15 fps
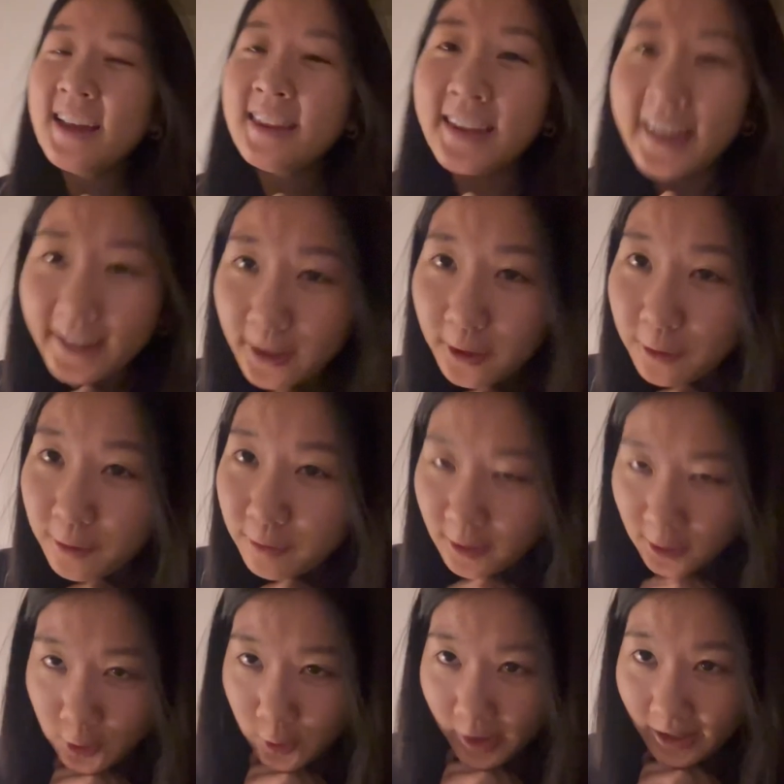Thank you for
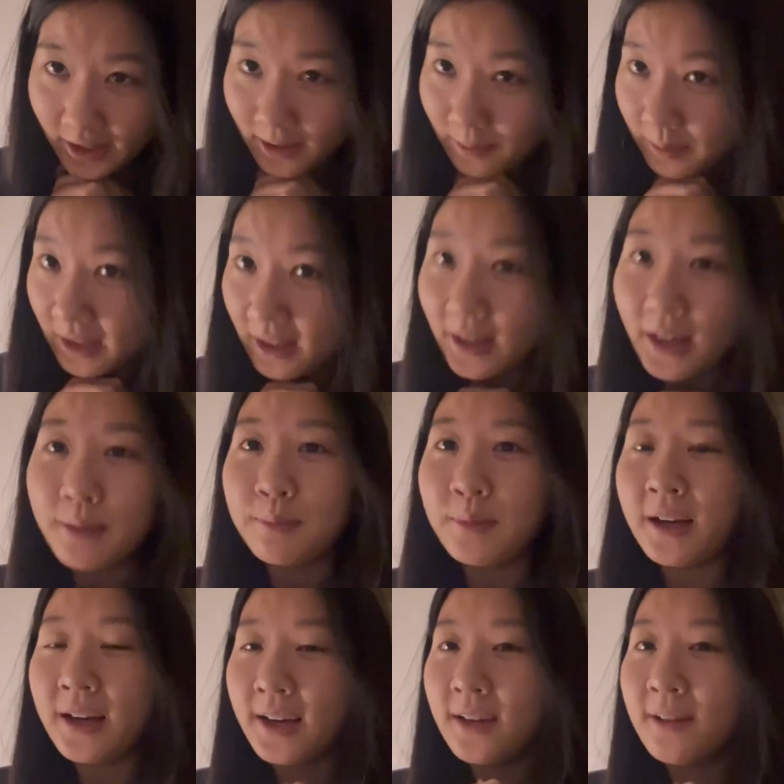joining me on
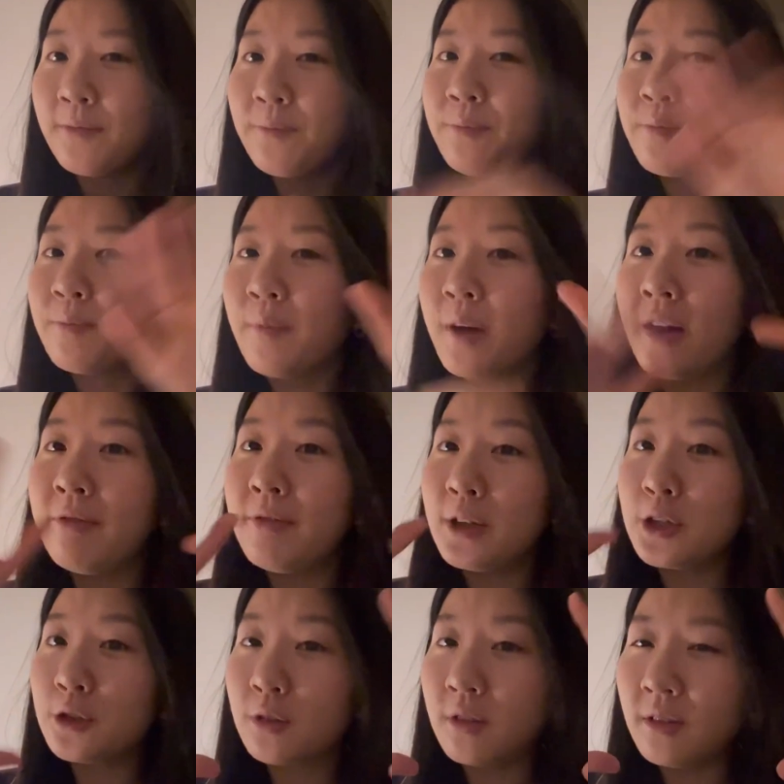my
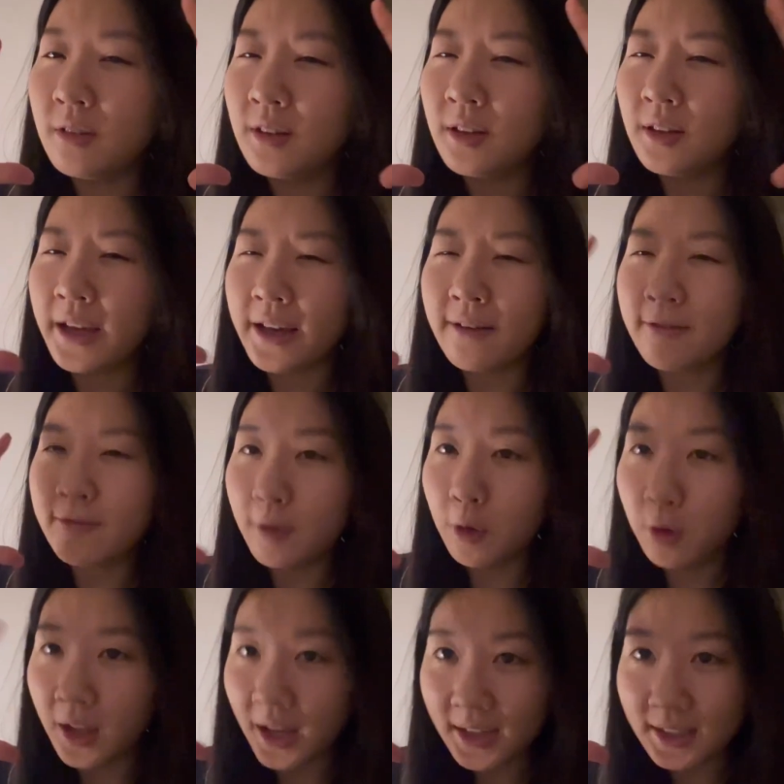official, like,
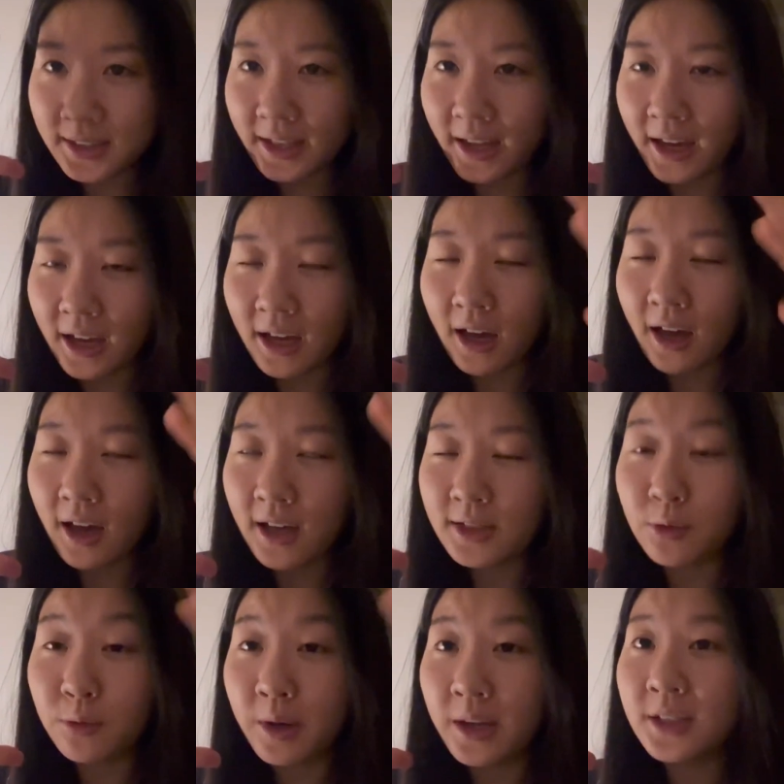full last day as
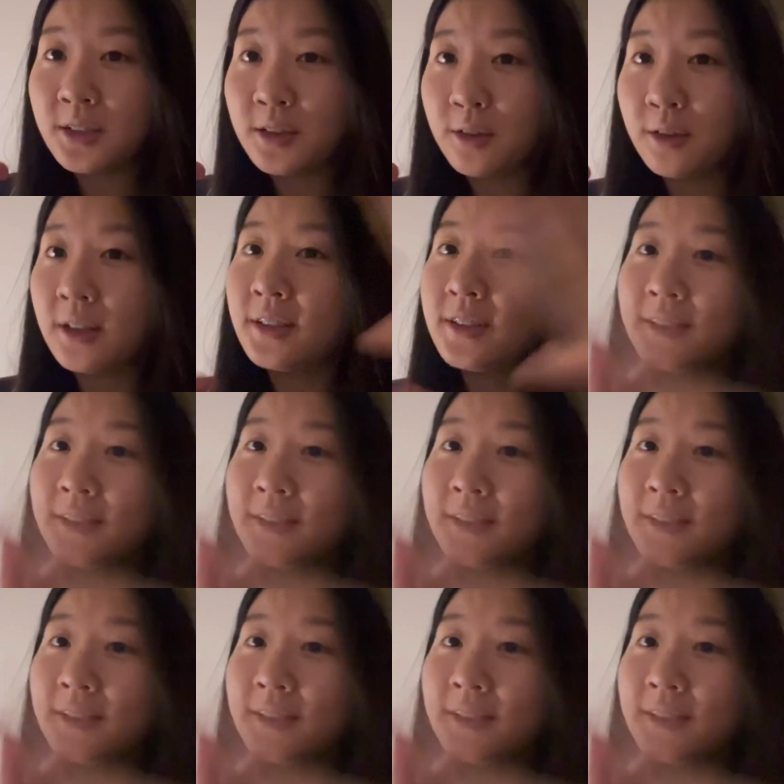a Rice student.